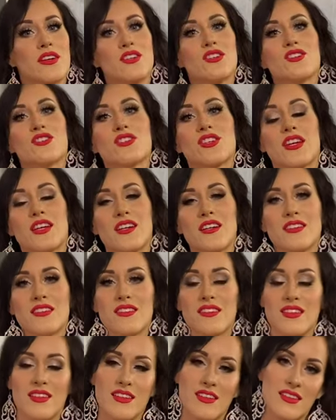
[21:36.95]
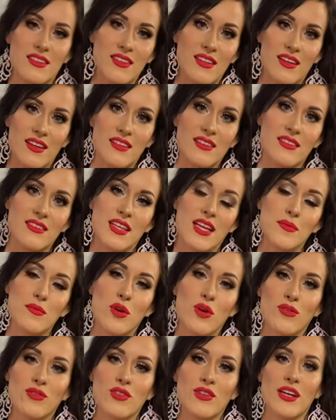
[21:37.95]
share uh, the name
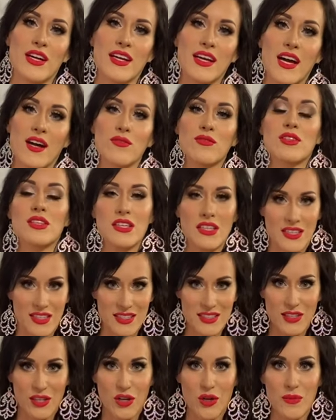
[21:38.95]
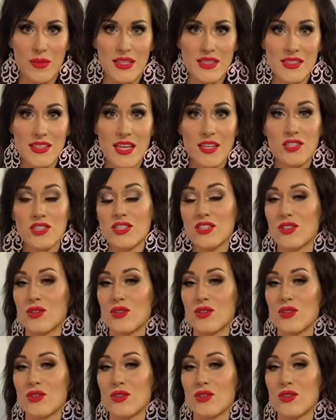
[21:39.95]
of your account here in the comment section.